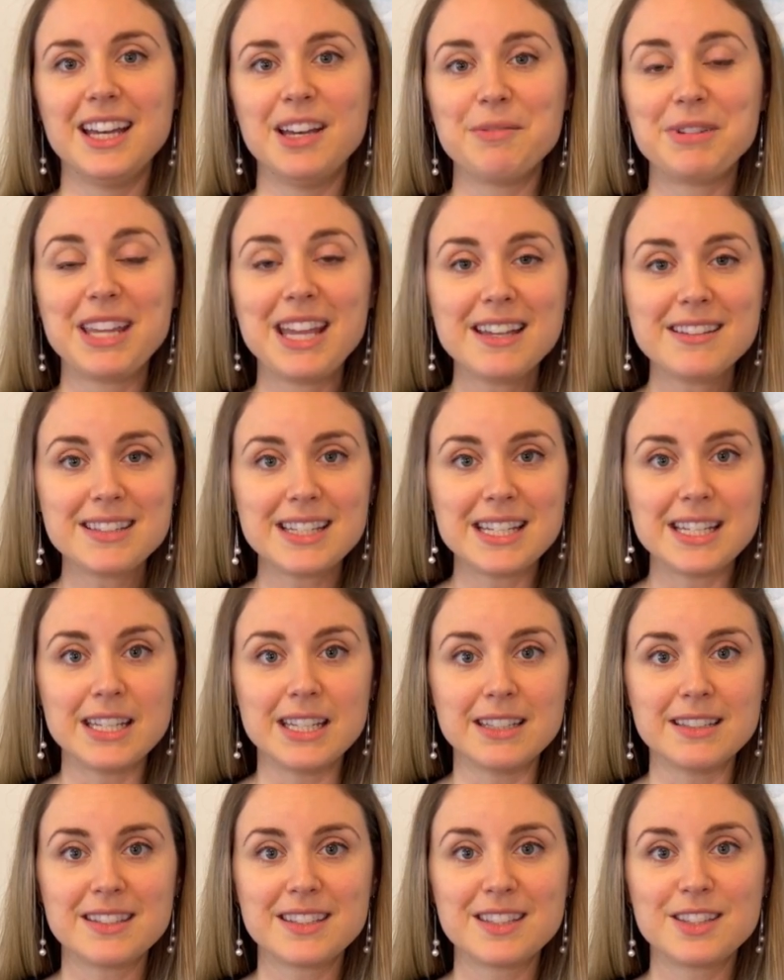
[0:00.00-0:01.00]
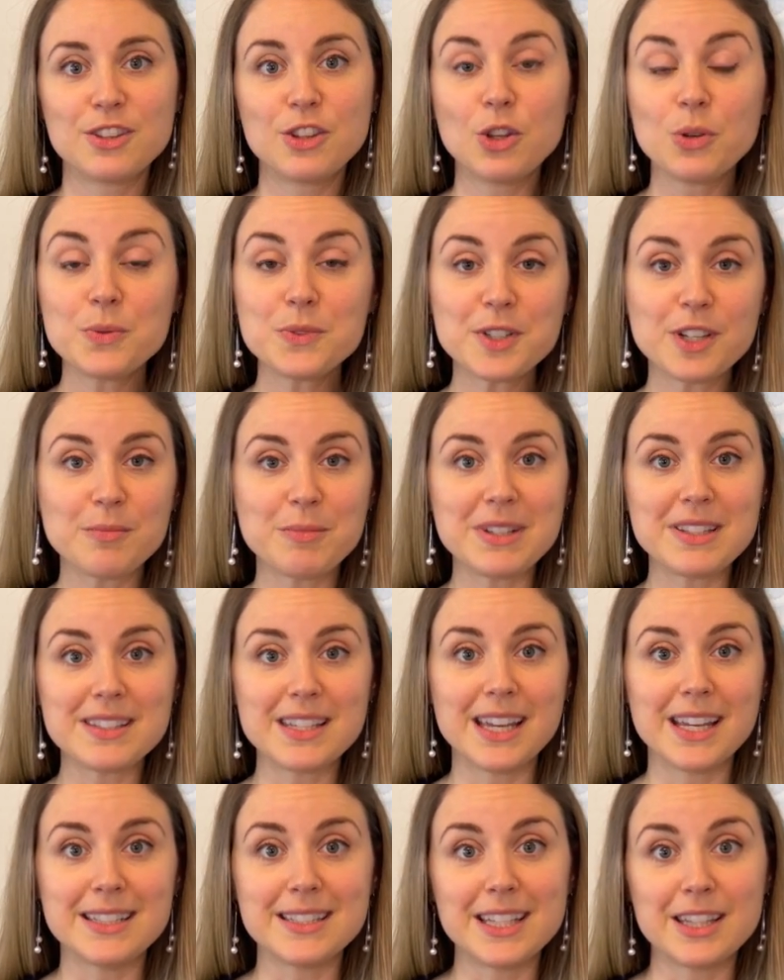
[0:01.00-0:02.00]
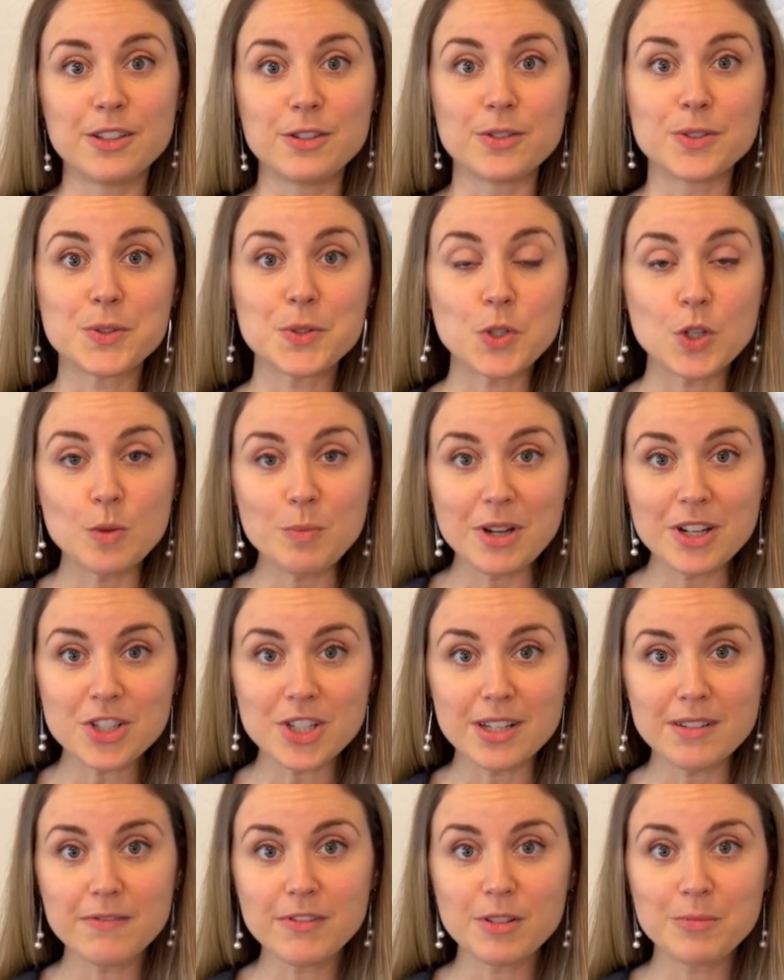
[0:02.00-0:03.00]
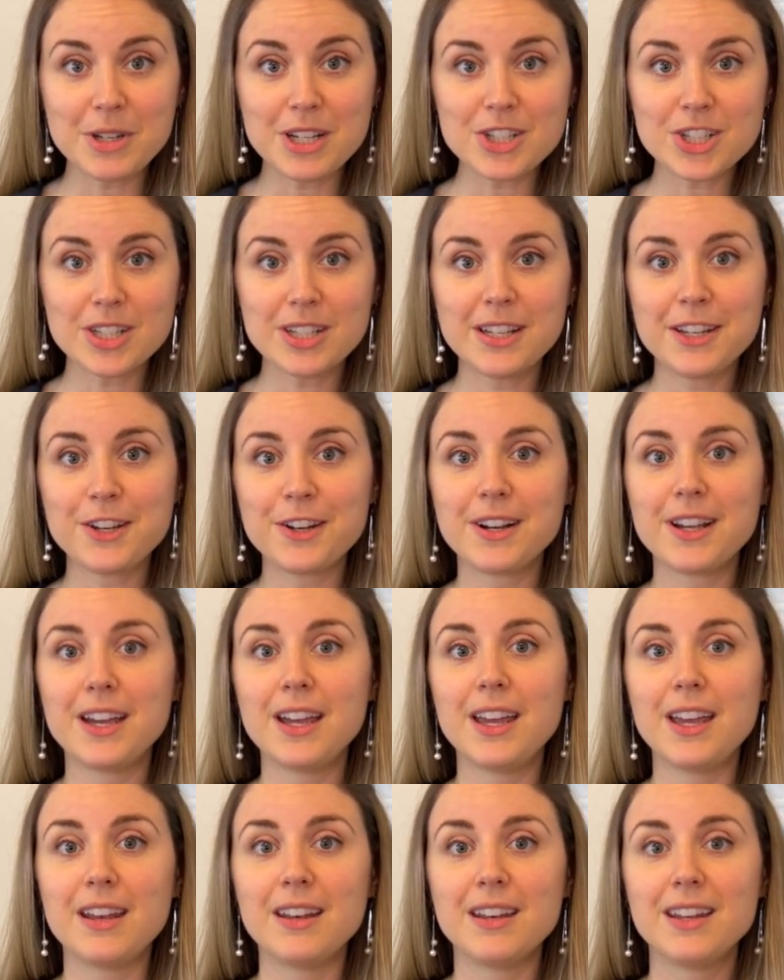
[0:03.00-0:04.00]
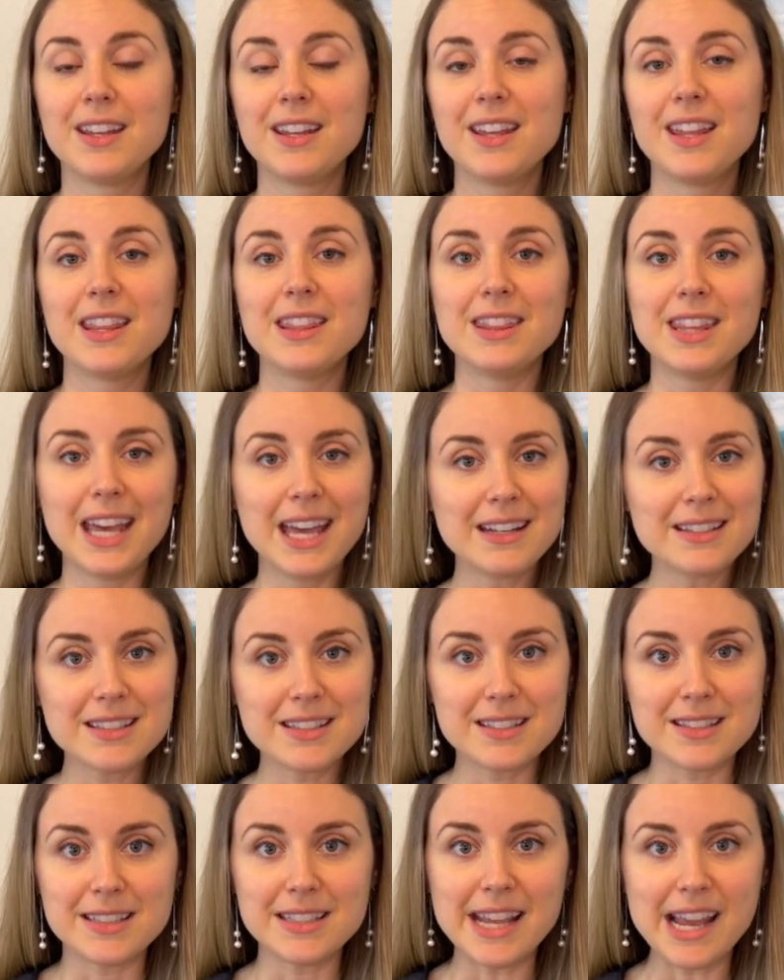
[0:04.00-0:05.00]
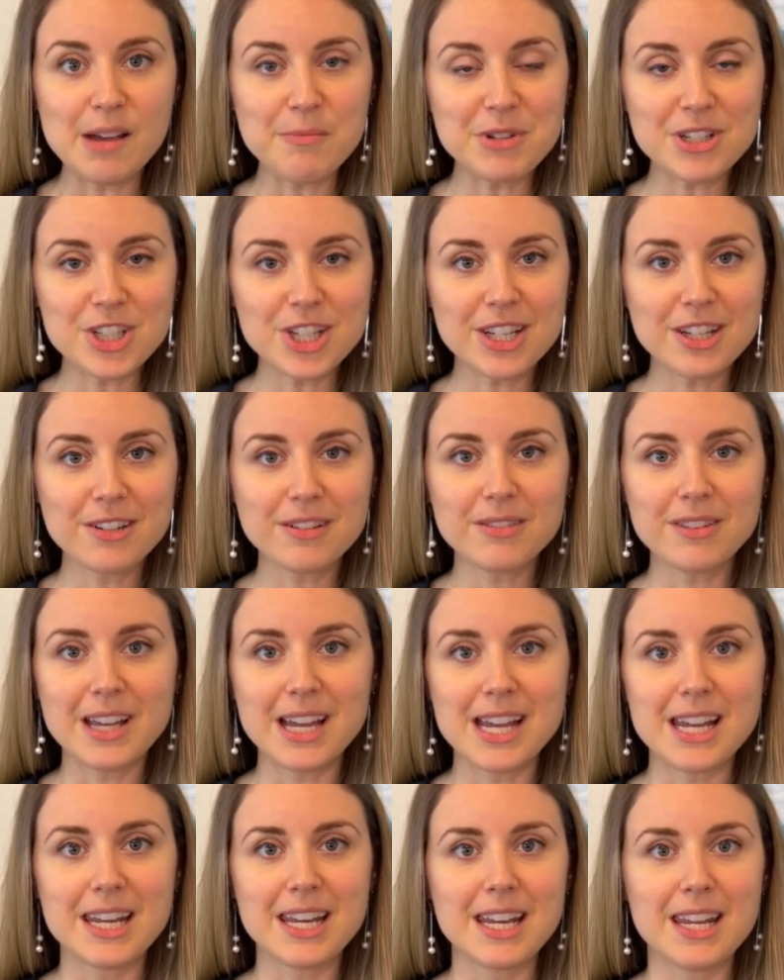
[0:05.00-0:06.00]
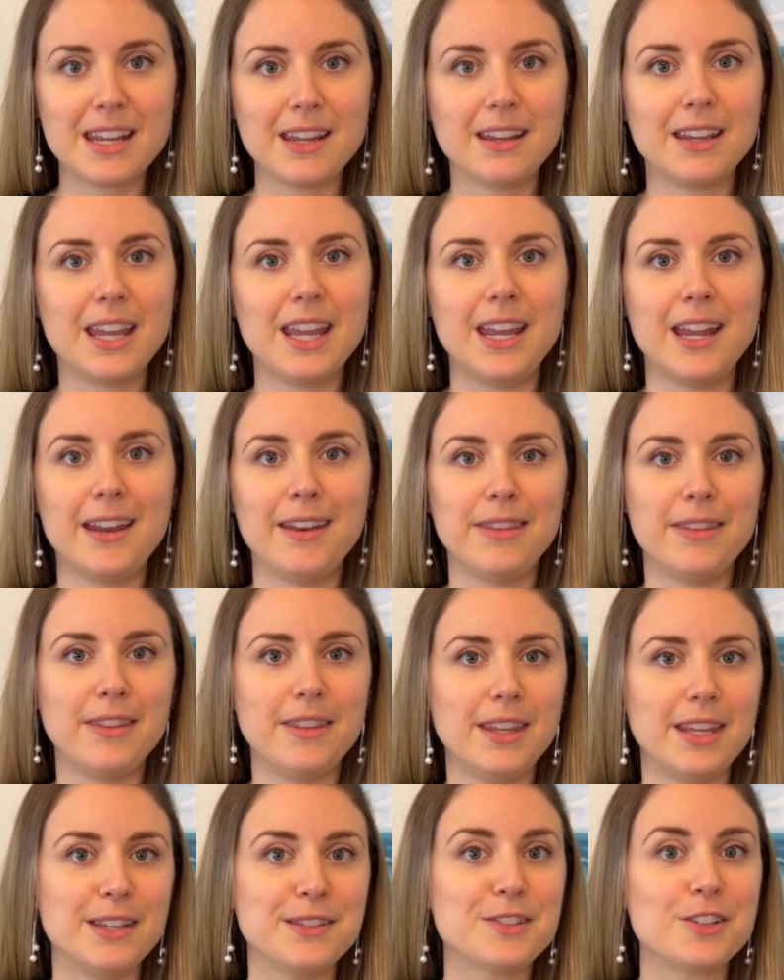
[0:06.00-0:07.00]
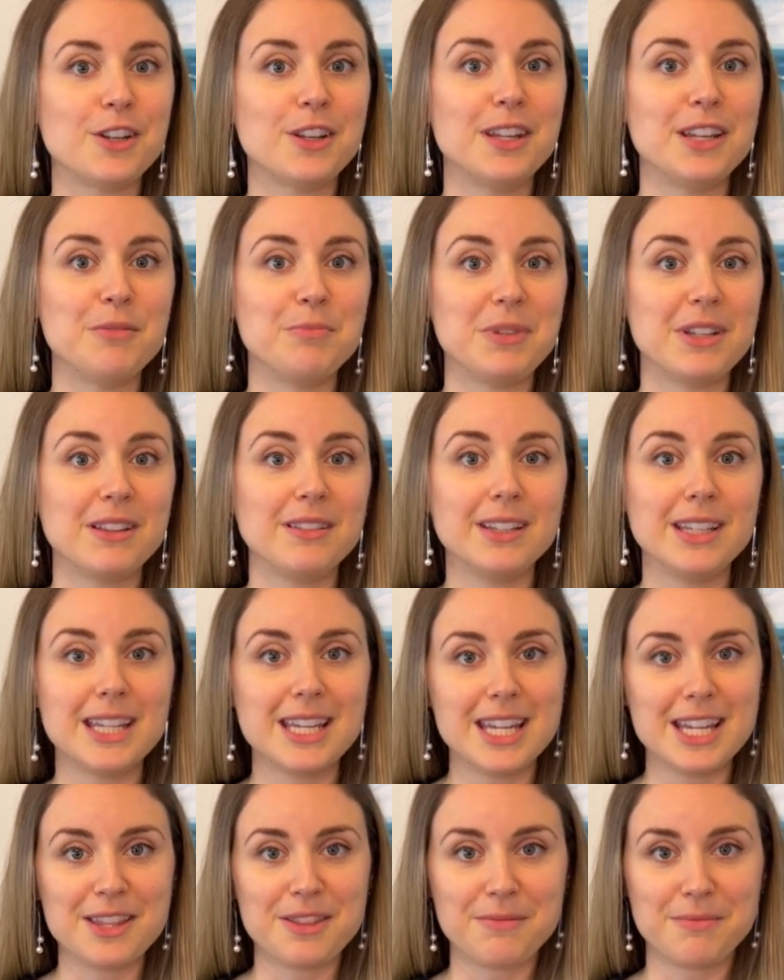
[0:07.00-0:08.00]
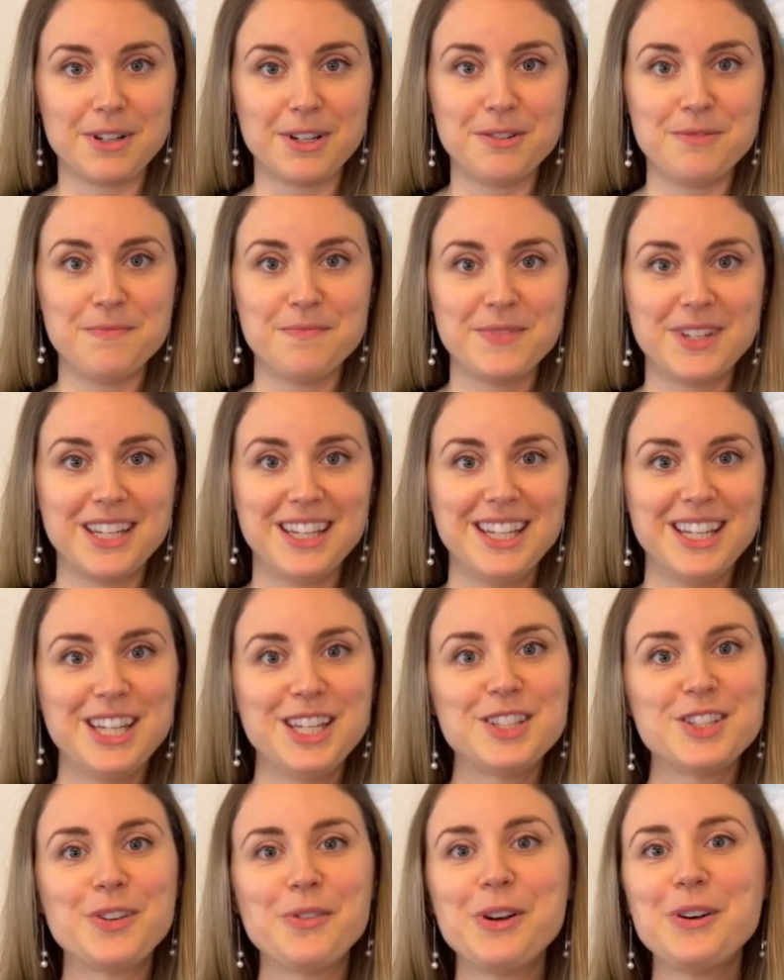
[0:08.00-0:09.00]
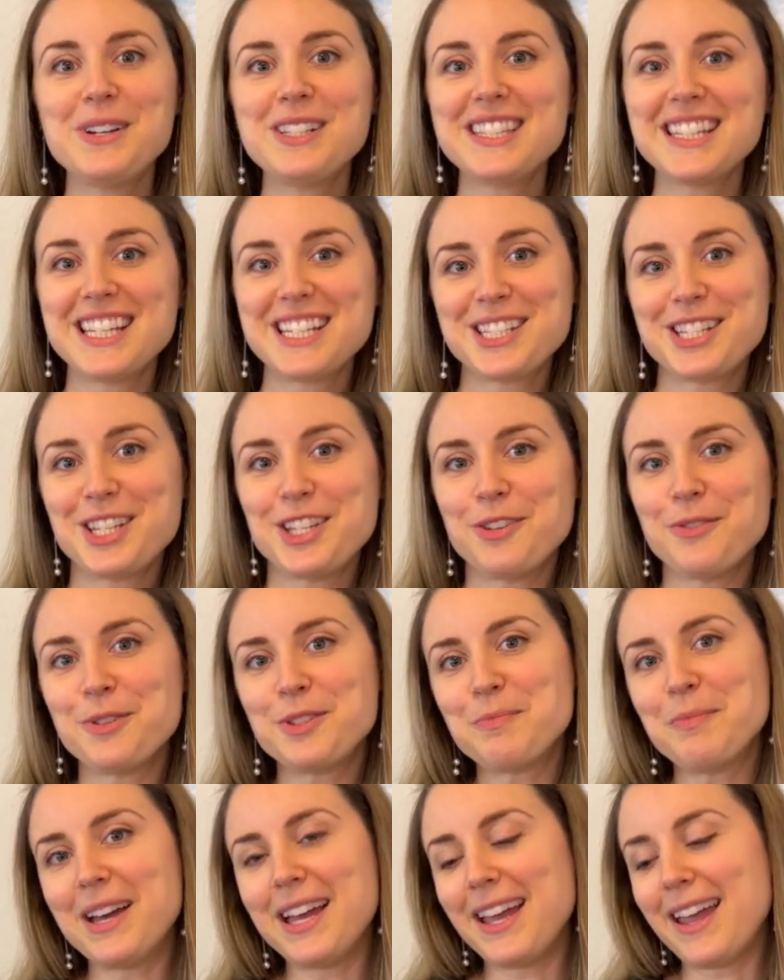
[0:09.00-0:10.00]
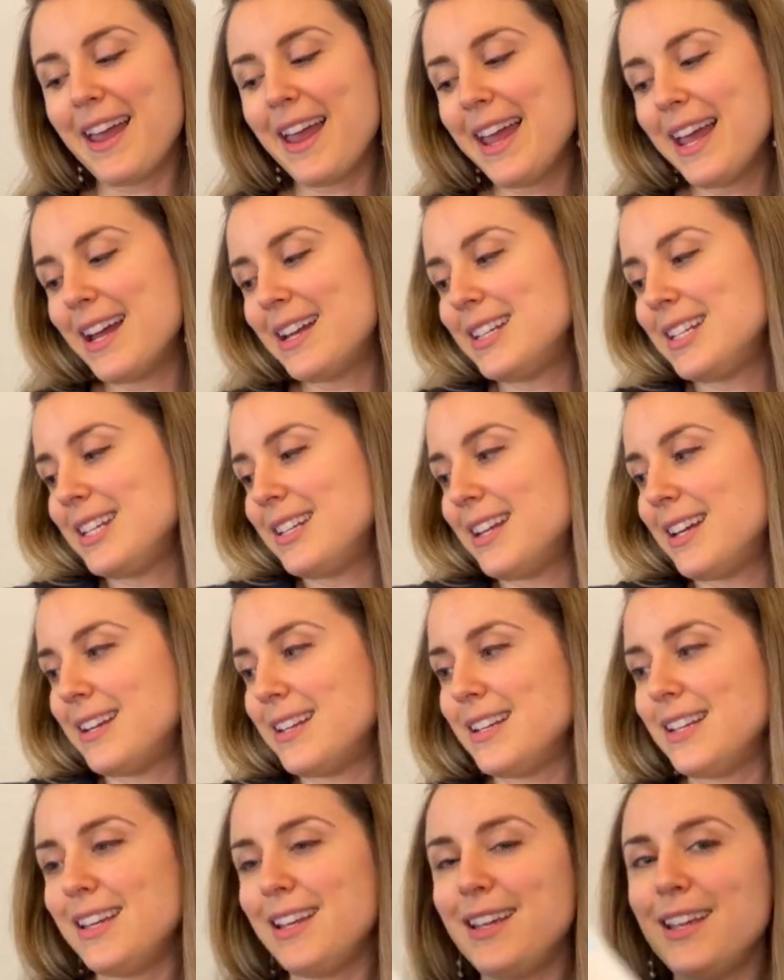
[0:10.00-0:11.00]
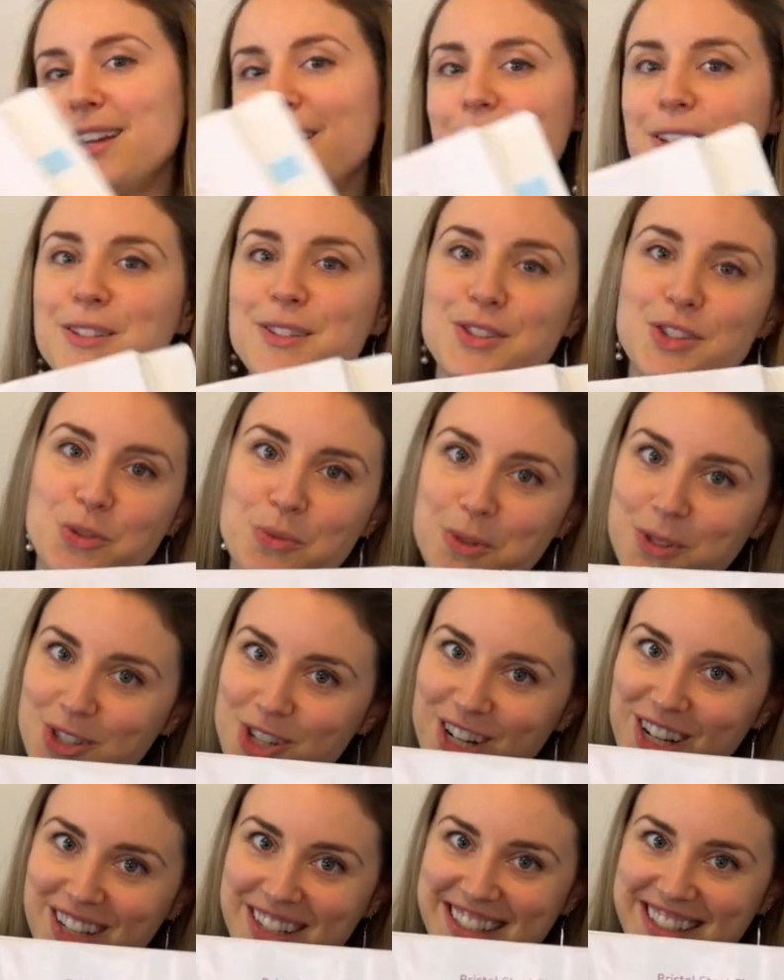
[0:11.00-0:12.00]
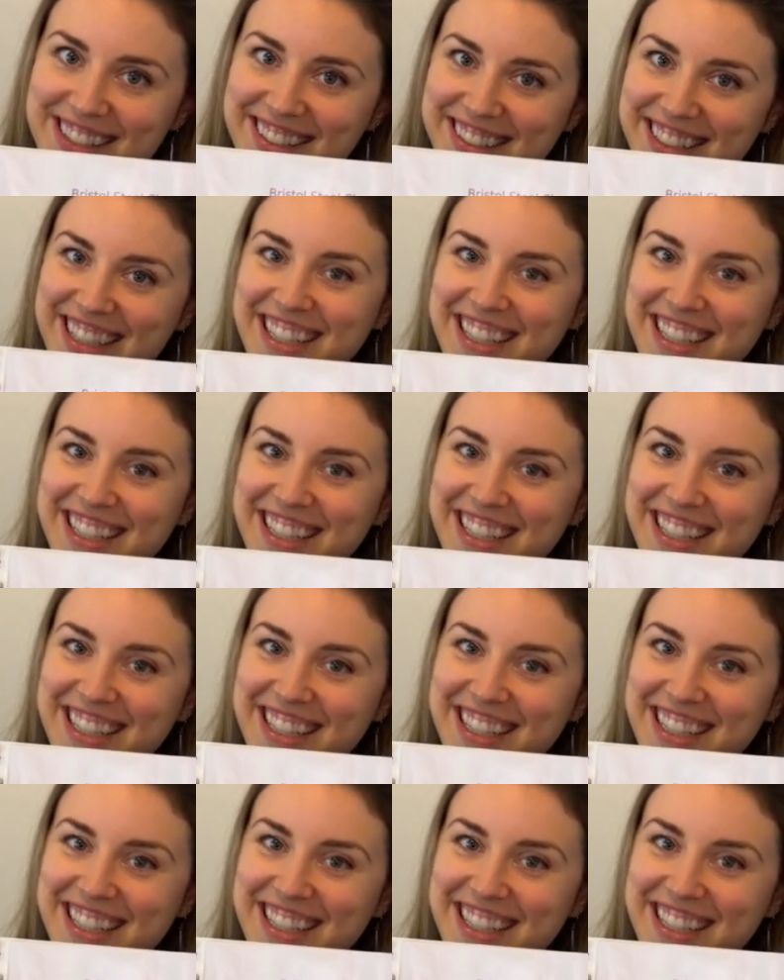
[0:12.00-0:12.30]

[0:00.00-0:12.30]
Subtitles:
gassiness, those could be signs that there's too much inflammation in your gut. That's damaging your lining and things could then be leaking through. So I always like to use my handy dandy stool charts.